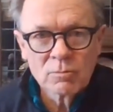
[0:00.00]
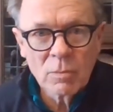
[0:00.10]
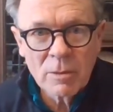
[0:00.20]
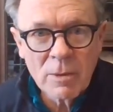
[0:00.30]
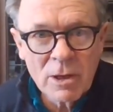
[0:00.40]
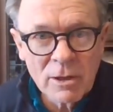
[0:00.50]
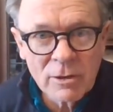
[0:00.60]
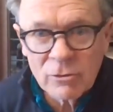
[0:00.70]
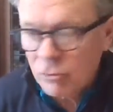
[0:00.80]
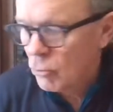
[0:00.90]
By
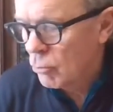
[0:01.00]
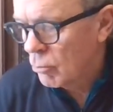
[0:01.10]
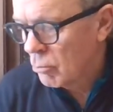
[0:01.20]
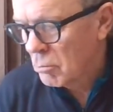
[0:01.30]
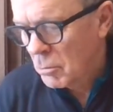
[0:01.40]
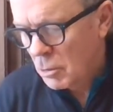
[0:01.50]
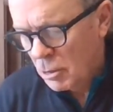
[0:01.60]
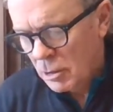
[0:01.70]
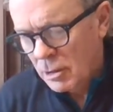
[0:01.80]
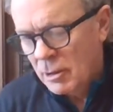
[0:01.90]
my eyes, too.
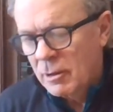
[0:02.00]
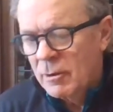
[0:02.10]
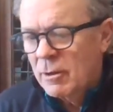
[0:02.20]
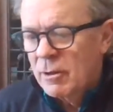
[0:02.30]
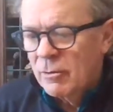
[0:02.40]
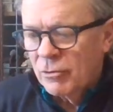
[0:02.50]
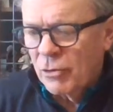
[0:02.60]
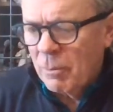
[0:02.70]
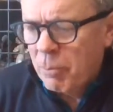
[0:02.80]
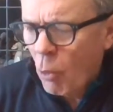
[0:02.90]

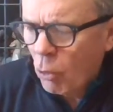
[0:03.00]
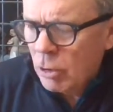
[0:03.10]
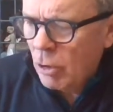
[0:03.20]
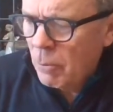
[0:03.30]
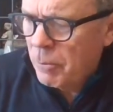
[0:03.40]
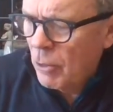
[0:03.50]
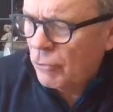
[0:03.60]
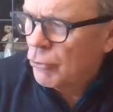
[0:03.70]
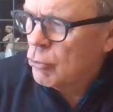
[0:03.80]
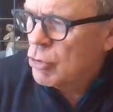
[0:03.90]
Some poor little
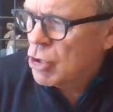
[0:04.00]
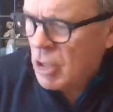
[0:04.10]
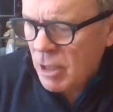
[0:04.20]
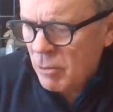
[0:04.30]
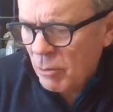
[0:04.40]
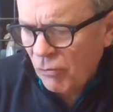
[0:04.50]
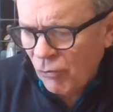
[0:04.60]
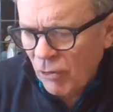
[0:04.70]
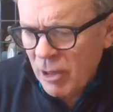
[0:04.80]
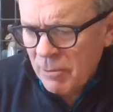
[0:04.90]
person who's shaking with
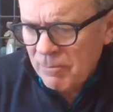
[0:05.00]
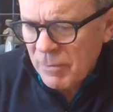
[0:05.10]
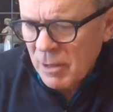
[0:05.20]
fear